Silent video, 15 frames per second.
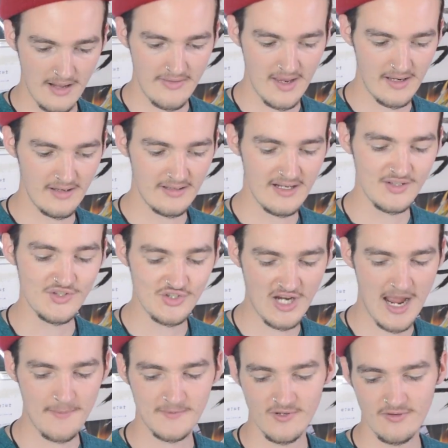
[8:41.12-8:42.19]
And then in each
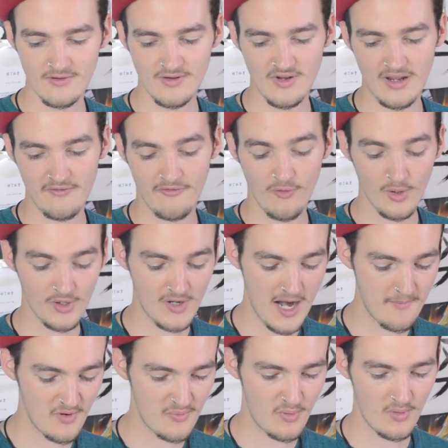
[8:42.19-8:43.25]
chapter, you get 4
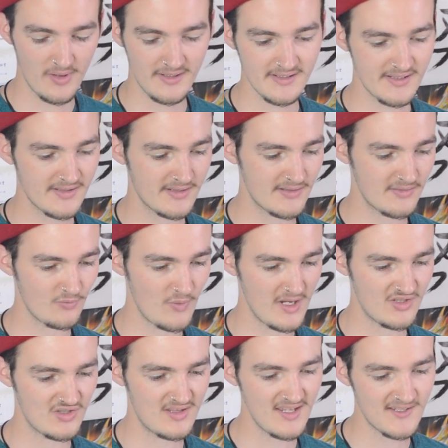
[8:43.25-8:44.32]
grammar points,
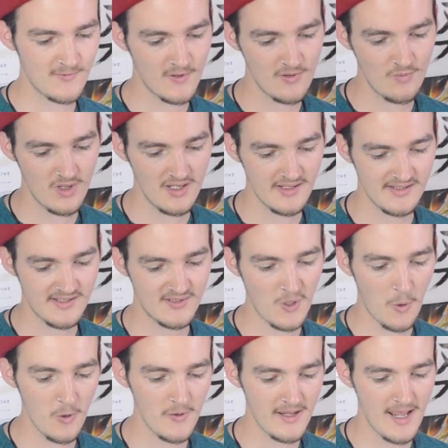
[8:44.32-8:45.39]
which this one was to
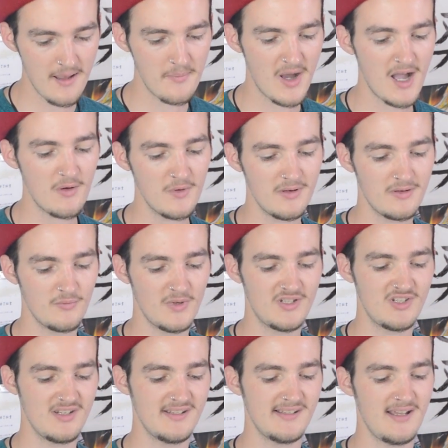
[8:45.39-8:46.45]
ieba,
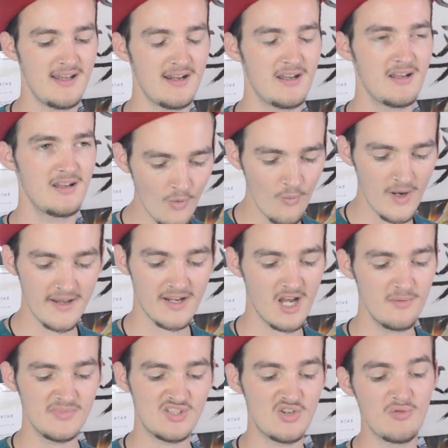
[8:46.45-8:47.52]
which is like when it
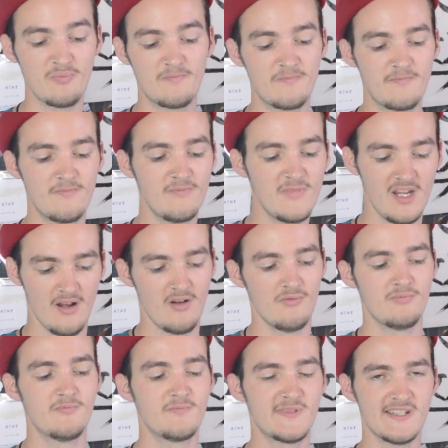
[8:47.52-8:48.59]
comes to,
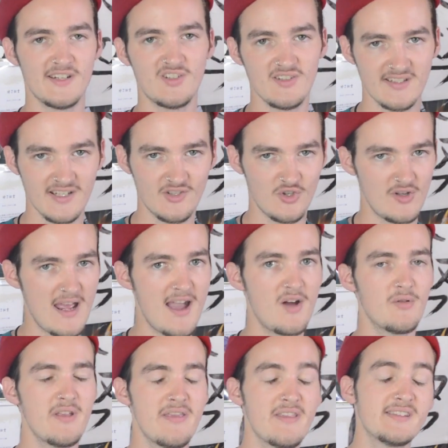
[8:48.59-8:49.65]
such and such a
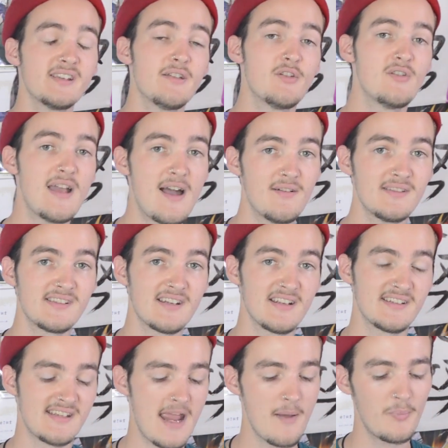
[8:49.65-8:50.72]
noun, this other noun is an
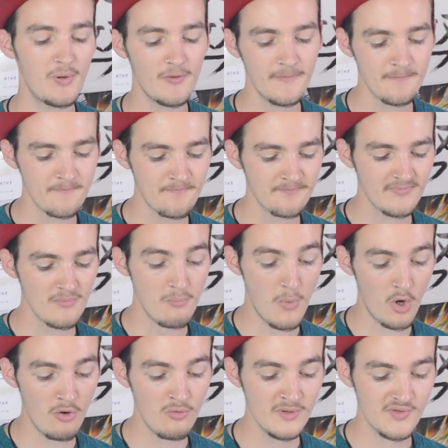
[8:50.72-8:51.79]
example.
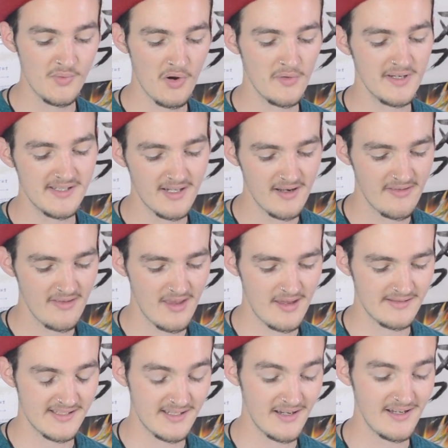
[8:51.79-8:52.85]
Mo, which we already
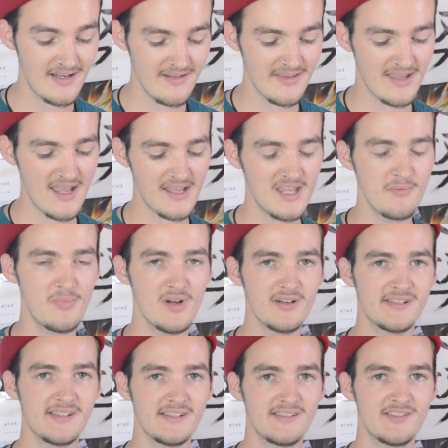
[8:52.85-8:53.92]
studied in the Genki
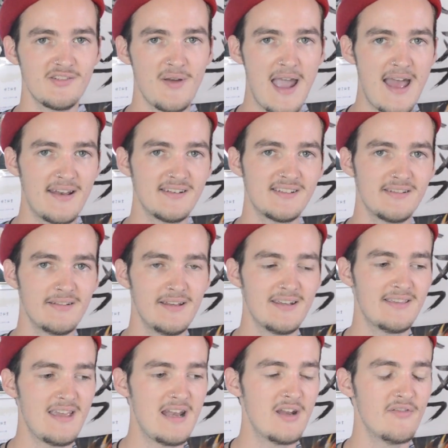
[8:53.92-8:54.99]
books, it's you add it to
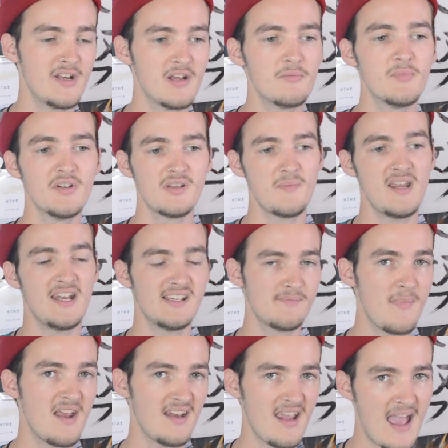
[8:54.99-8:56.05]
like the end of a number to mean as
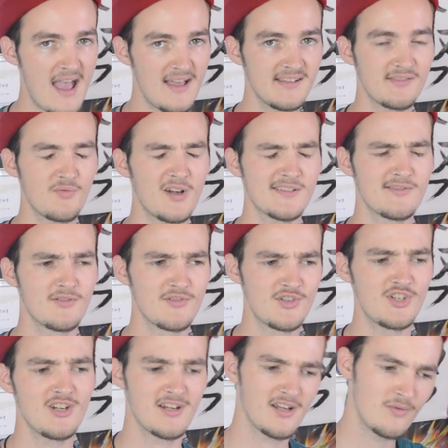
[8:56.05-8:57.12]
many as. We also learned
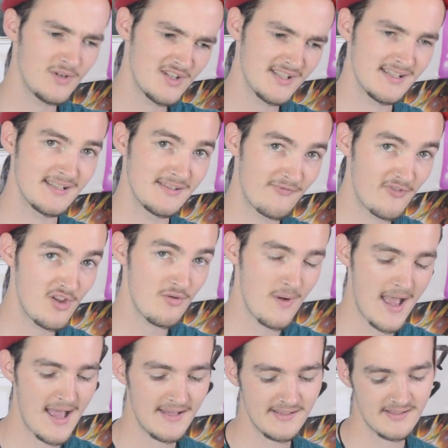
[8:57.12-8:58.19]
shika, which is as few
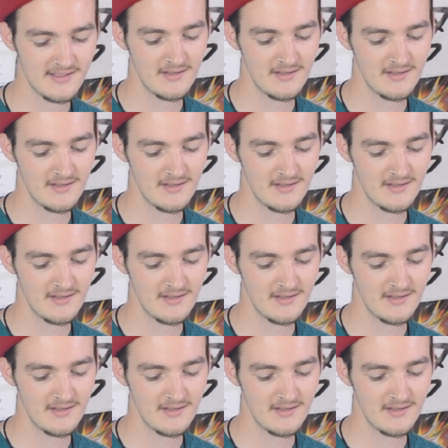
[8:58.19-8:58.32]
as.